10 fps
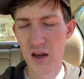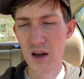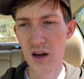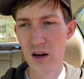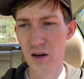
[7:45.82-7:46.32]

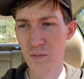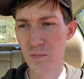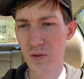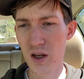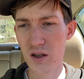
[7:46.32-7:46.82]

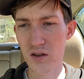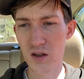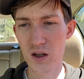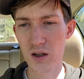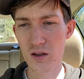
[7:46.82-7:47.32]
And he's
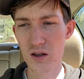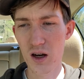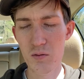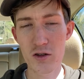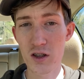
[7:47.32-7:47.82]
like,
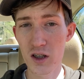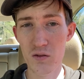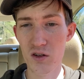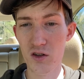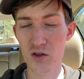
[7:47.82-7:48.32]
I'm just going to
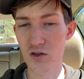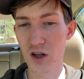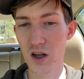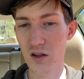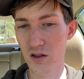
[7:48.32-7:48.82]
give it to you
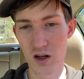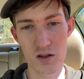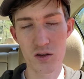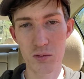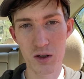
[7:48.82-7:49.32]
straight. It's not
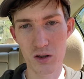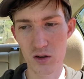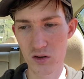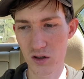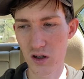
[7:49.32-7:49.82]
the
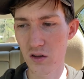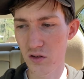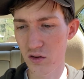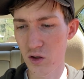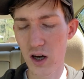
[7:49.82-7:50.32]
speakers
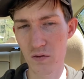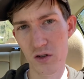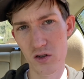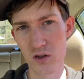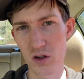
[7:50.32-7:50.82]
because you have an
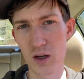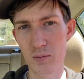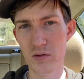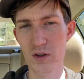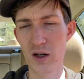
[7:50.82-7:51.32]
internal
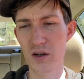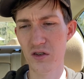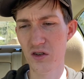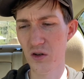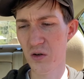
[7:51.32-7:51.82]
amplifier.
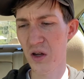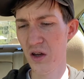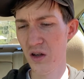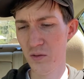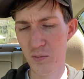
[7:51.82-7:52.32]
So
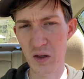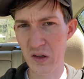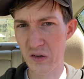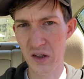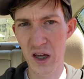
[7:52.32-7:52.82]

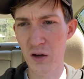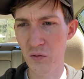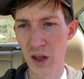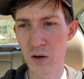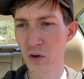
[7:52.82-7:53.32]
basically that
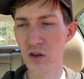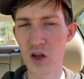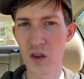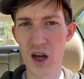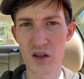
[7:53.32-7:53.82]
runs
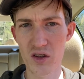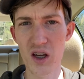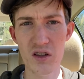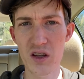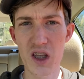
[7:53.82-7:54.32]
all that. So
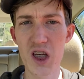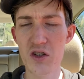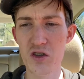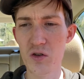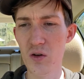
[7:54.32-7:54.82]
that's not the
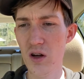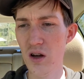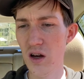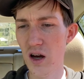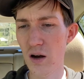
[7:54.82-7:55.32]
issue.
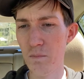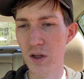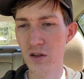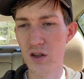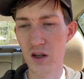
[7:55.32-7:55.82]

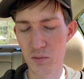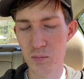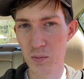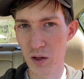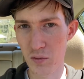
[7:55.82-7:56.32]
He said
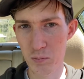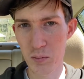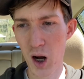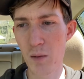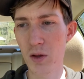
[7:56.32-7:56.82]
it's
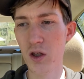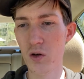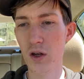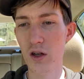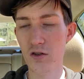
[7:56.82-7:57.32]
probably the
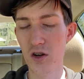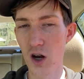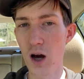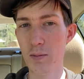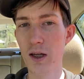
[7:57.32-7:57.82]
unit. It should
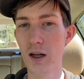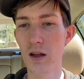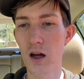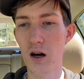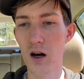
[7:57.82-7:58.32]
not be getting
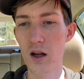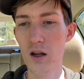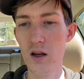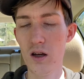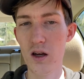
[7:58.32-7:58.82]
that hot.
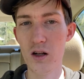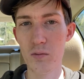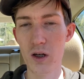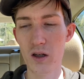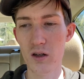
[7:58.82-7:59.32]
And I'm
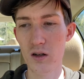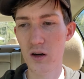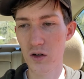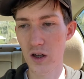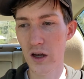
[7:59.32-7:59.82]
like,
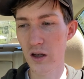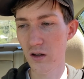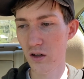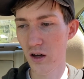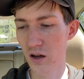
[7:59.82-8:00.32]
okay.
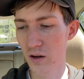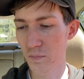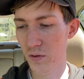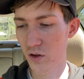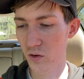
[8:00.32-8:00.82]

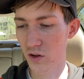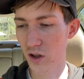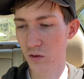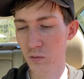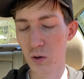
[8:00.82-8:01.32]
So he's
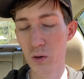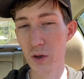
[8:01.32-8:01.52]
like, well, what we